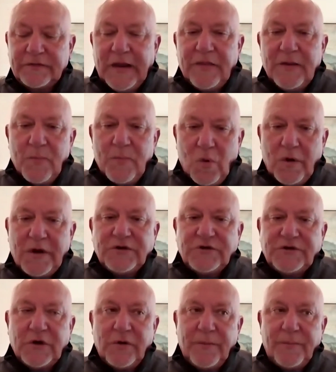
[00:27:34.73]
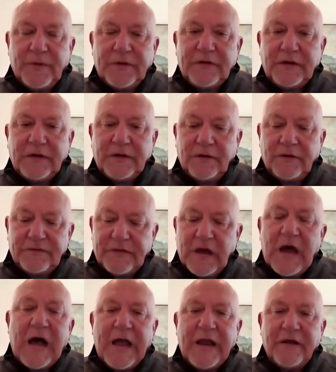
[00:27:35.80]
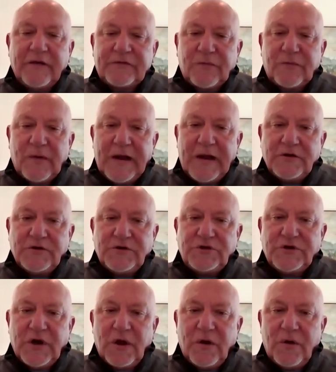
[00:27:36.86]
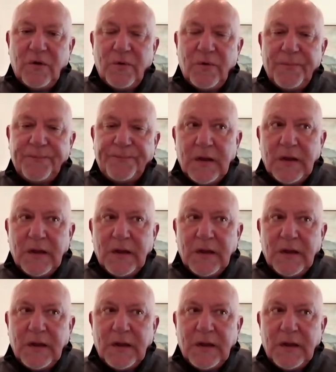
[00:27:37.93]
And the morning show in particular is the highest rated show